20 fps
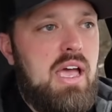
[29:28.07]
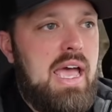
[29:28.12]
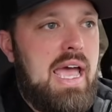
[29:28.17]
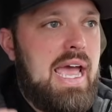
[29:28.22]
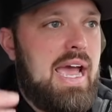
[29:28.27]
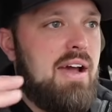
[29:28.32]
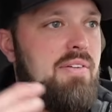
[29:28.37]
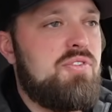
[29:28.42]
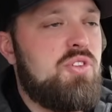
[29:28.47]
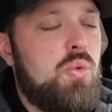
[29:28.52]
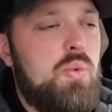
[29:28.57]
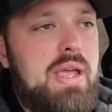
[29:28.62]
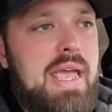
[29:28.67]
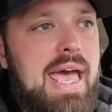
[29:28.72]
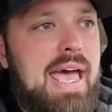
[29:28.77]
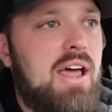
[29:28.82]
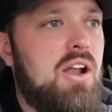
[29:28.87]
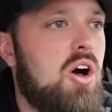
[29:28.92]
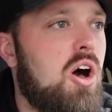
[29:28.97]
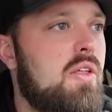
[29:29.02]
after we
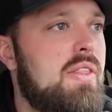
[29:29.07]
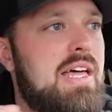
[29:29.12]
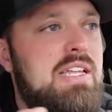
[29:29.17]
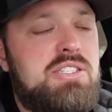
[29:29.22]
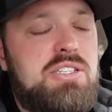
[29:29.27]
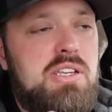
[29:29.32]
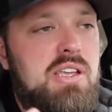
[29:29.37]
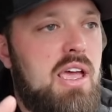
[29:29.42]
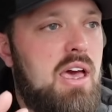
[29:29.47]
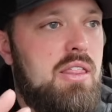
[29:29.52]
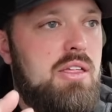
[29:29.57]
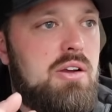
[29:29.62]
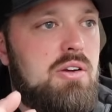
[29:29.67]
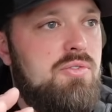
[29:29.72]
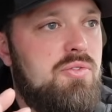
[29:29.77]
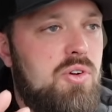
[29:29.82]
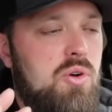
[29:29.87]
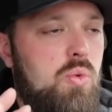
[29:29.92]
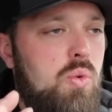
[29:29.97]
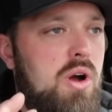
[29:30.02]
add all that together
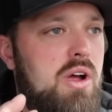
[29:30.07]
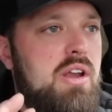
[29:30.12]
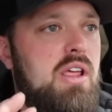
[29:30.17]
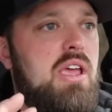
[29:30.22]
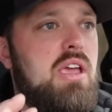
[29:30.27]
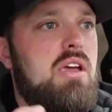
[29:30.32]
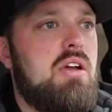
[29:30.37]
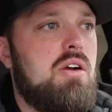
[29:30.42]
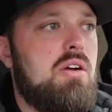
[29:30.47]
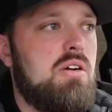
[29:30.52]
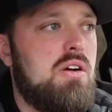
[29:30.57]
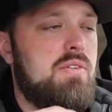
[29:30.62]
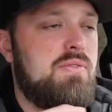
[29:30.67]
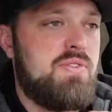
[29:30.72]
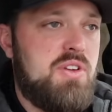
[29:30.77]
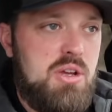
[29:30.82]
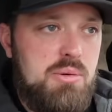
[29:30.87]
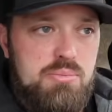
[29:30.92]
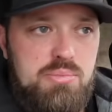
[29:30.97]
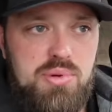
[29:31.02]
for 1 acre
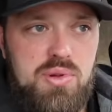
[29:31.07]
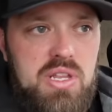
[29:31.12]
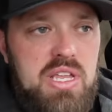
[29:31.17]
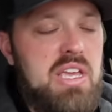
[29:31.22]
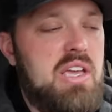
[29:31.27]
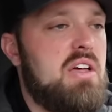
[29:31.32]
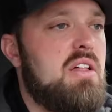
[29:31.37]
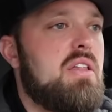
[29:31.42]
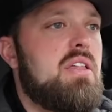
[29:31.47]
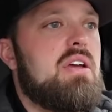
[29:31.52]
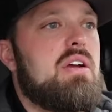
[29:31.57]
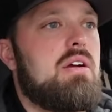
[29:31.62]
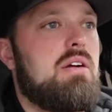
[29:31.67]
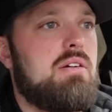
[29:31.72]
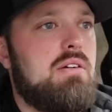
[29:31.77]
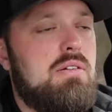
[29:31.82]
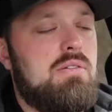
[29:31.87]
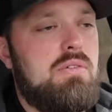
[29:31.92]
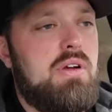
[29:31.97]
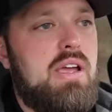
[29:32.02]
of complete
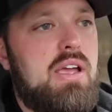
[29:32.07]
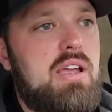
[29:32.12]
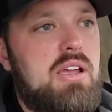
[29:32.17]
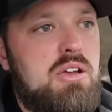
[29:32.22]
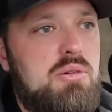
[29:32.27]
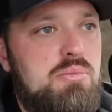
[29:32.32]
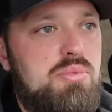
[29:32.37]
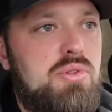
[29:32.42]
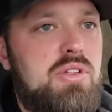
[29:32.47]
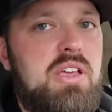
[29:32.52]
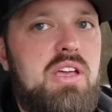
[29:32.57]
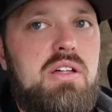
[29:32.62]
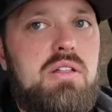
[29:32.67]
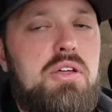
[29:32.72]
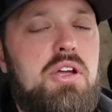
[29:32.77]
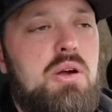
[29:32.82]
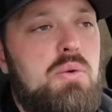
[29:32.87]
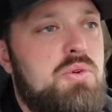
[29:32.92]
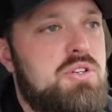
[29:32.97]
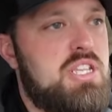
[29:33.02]
clear, right? Complete
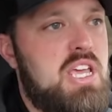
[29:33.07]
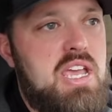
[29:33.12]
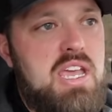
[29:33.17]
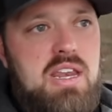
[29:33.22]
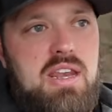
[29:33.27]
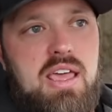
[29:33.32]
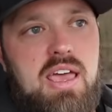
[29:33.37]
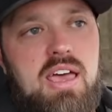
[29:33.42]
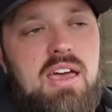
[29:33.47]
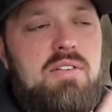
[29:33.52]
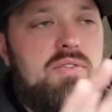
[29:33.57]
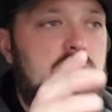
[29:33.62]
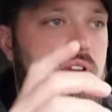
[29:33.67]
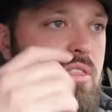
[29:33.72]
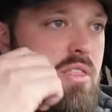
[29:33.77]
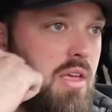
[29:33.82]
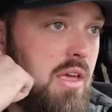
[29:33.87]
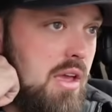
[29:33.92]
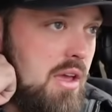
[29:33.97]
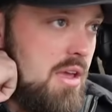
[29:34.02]
clear, we're taking
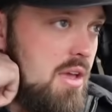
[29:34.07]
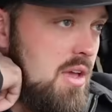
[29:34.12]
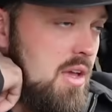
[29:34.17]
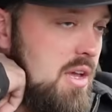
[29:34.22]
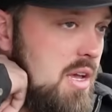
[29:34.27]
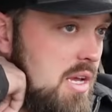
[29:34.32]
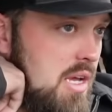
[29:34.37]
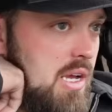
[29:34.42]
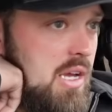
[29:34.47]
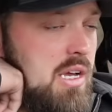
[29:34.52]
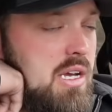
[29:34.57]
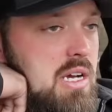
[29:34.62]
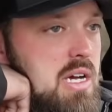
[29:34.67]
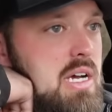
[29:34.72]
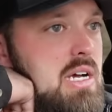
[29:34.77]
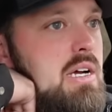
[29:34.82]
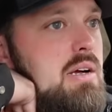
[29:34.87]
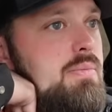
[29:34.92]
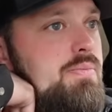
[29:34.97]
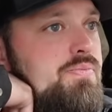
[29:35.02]
everything.
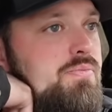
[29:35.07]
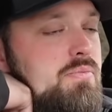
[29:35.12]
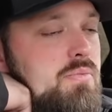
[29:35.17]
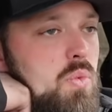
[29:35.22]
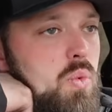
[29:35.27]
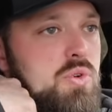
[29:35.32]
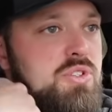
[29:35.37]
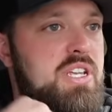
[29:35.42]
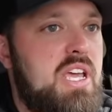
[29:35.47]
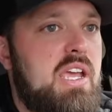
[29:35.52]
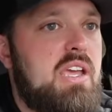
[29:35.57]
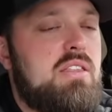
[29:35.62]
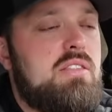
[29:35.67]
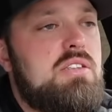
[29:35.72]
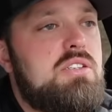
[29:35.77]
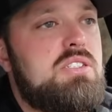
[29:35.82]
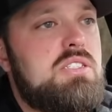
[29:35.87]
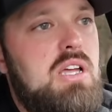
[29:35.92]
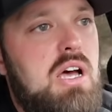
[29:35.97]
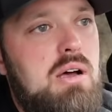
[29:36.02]
We're taking
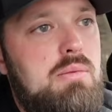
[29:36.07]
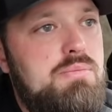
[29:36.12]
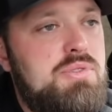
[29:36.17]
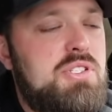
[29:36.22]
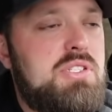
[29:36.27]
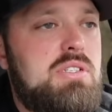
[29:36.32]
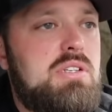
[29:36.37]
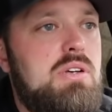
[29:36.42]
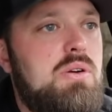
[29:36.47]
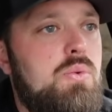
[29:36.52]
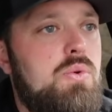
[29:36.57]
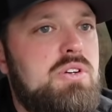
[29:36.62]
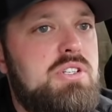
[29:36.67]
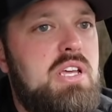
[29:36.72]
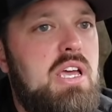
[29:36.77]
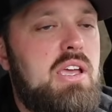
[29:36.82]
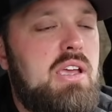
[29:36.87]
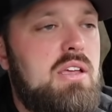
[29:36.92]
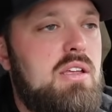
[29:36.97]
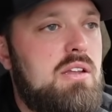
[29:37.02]
the stumps, we're
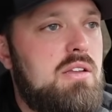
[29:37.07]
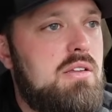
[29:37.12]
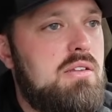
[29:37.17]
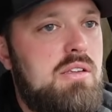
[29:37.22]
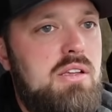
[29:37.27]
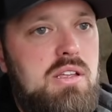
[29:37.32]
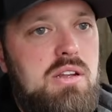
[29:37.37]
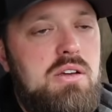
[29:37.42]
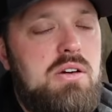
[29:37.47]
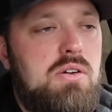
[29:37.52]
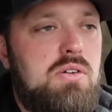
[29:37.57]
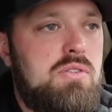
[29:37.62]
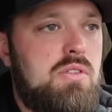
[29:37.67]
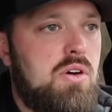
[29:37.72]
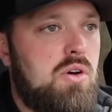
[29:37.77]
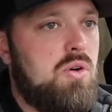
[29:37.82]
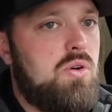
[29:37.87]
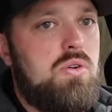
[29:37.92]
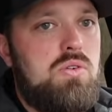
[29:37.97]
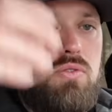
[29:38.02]
taking,
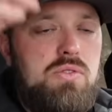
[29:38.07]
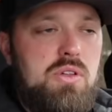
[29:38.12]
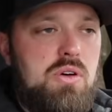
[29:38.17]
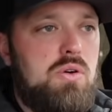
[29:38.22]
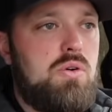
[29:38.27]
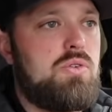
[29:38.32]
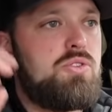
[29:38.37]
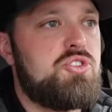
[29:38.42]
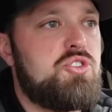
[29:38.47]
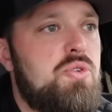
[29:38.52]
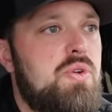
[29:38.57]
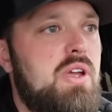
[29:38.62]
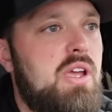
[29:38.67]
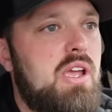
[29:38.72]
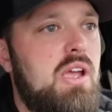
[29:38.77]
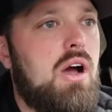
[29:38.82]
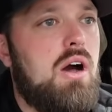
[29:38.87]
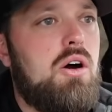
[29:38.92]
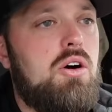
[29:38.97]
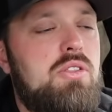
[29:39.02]
the whole
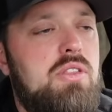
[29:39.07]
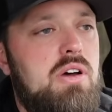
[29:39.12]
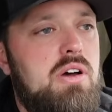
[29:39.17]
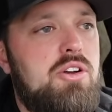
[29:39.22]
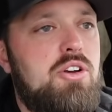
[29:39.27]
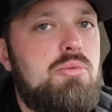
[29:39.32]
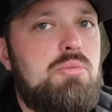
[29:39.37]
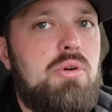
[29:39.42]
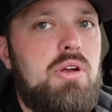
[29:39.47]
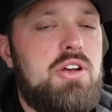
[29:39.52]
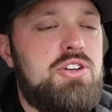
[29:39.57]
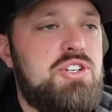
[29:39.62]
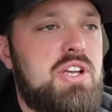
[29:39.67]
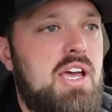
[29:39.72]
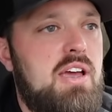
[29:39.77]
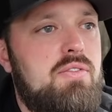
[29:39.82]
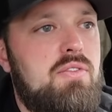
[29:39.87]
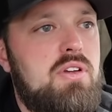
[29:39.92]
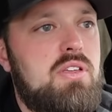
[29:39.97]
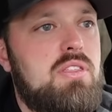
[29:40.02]
tree, all the underbrush,
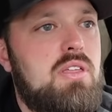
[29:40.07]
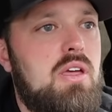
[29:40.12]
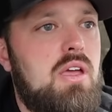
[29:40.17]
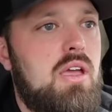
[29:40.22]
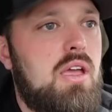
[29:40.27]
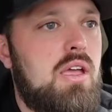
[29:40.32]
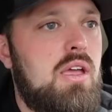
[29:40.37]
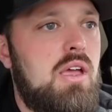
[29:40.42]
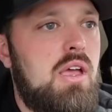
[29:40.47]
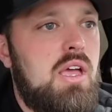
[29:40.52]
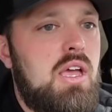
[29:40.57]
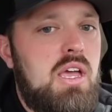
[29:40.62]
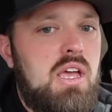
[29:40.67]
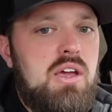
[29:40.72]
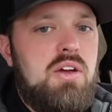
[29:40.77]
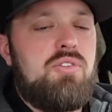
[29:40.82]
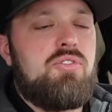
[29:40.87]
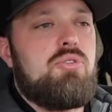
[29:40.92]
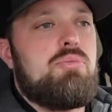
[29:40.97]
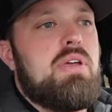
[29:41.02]
everything.
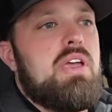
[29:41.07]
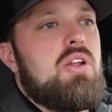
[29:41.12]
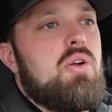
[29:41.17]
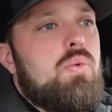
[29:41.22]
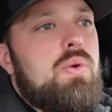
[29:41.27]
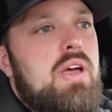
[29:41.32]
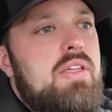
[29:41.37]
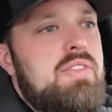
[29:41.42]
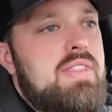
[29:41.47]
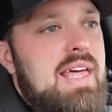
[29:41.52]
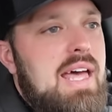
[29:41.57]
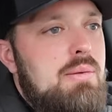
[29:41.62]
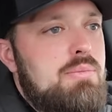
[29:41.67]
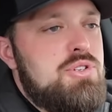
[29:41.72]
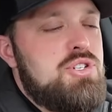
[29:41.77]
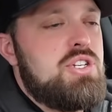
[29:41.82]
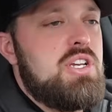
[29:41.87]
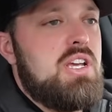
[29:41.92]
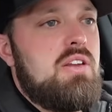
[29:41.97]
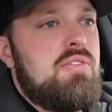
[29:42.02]
For me to rent that
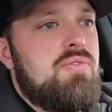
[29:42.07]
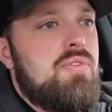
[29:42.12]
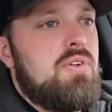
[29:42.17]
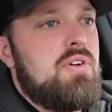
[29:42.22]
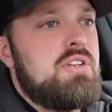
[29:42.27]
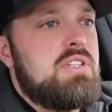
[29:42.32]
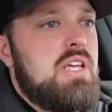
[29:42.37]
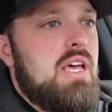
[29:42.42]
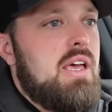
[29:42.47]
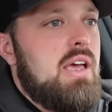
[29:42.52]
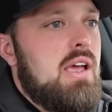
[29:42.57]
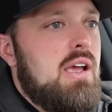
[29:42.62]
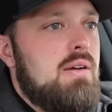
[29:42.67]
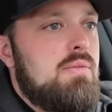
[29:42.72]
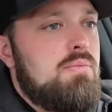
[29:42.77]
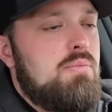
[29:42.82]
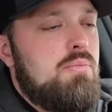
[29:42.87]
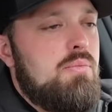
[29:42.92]
machine for a day,